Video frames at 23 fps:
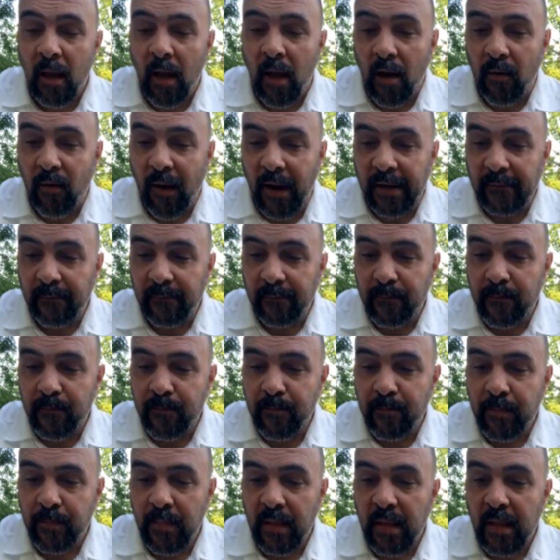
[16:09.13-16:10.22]
All right,
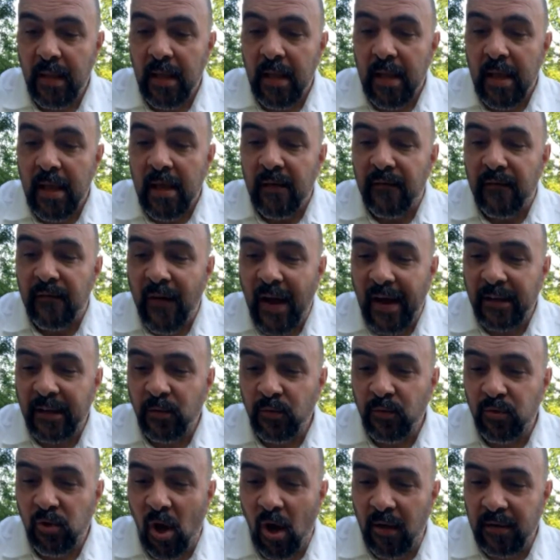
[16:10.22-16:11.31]

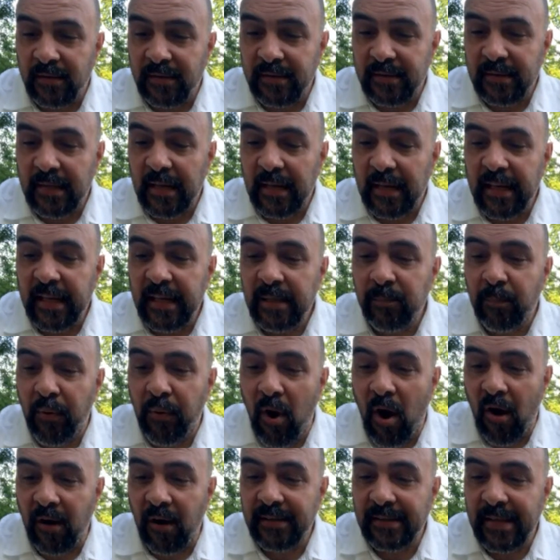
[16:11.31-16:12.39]
final thoughts. Clean
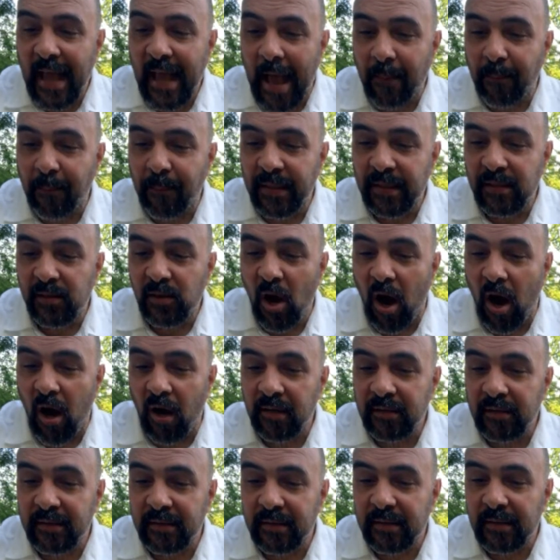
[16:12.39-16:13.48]
parks, happy
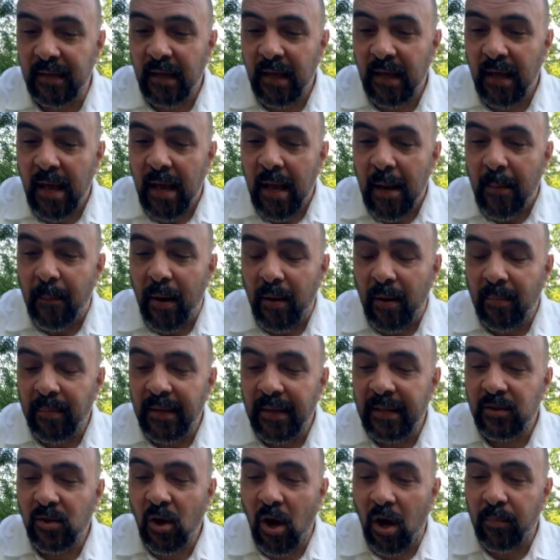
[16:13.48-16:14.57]
dogs.
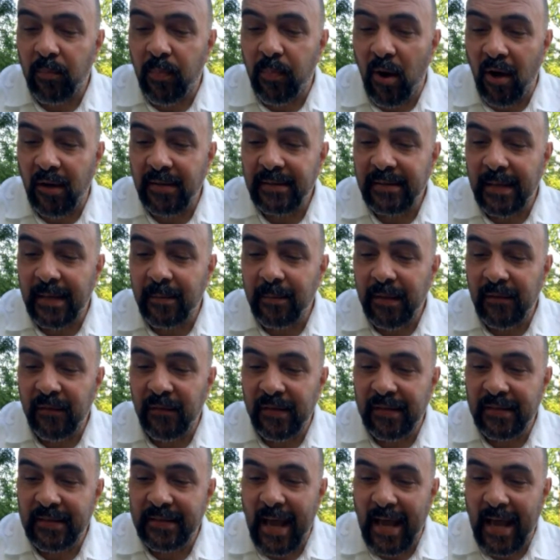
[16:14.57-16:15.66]
Public dog parks can be
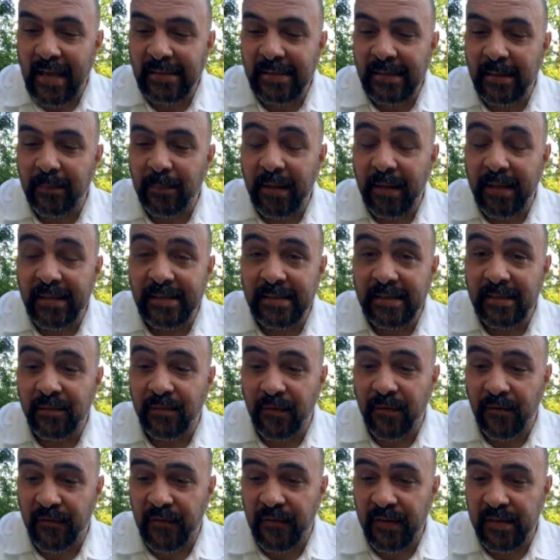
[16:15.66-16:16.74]
fantastic places
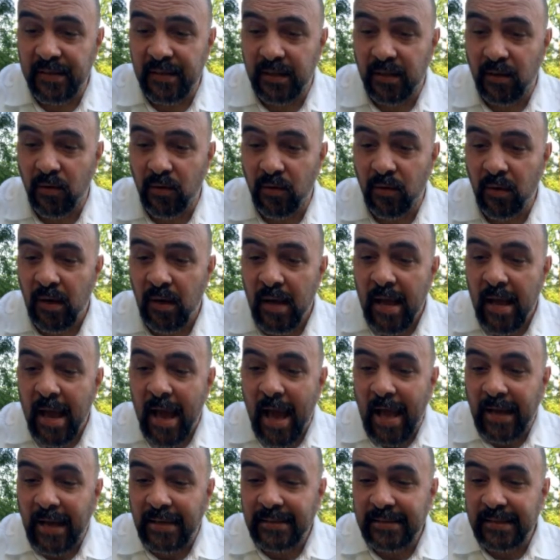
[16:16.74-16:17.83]
for physical
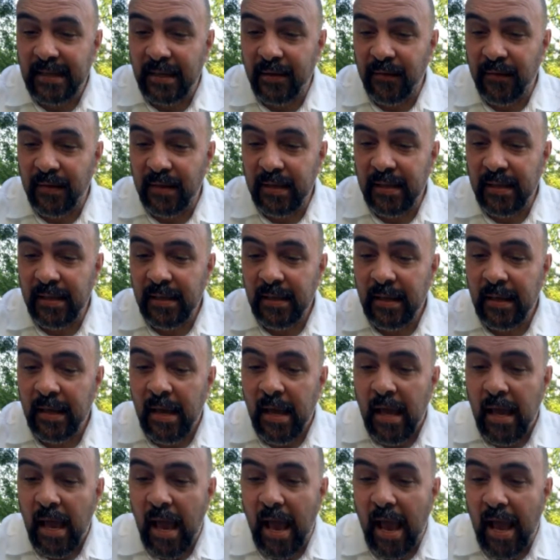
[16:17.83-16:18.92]
activity
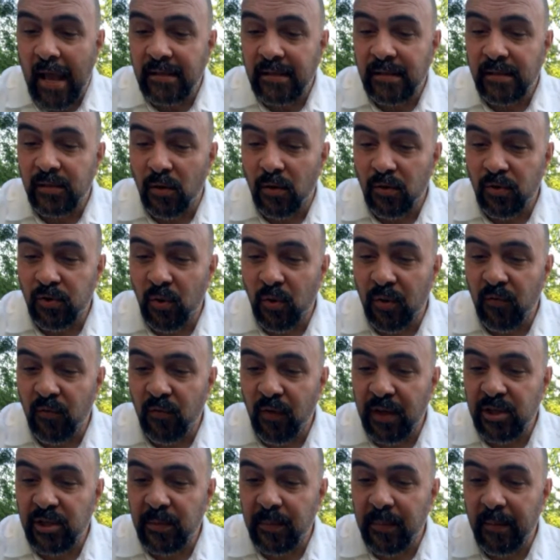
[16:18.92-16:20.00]
and social
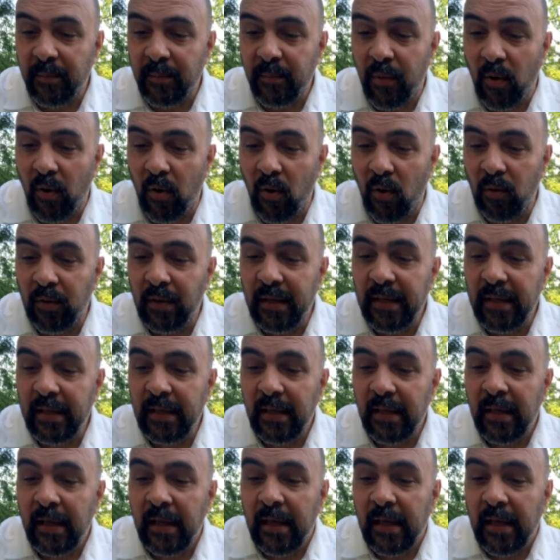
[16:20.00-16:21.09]
enrichment, but only
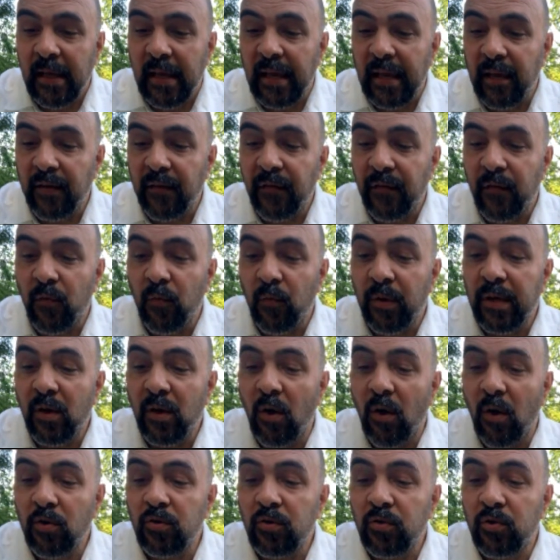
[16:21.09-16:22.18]
if we
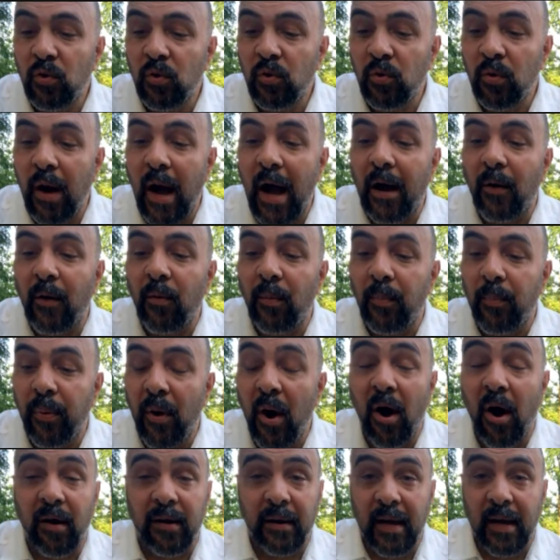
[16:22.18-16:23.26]
all do our
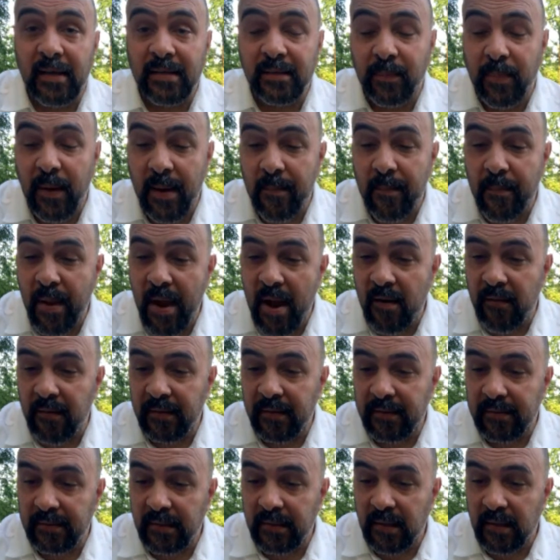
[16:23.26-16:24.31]
part as pet parents.